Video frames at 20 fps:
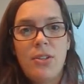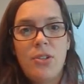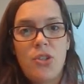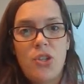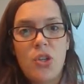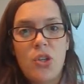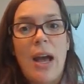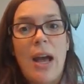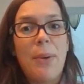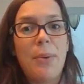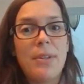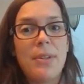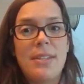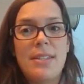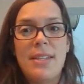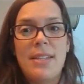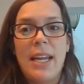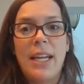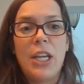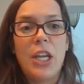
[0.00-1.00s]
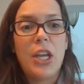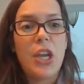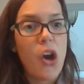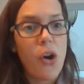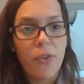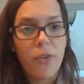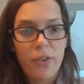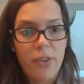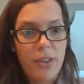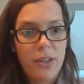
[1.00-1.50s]
So I would say
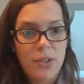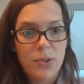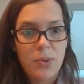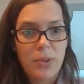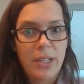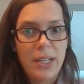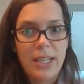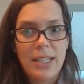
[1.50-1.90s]
no for this one.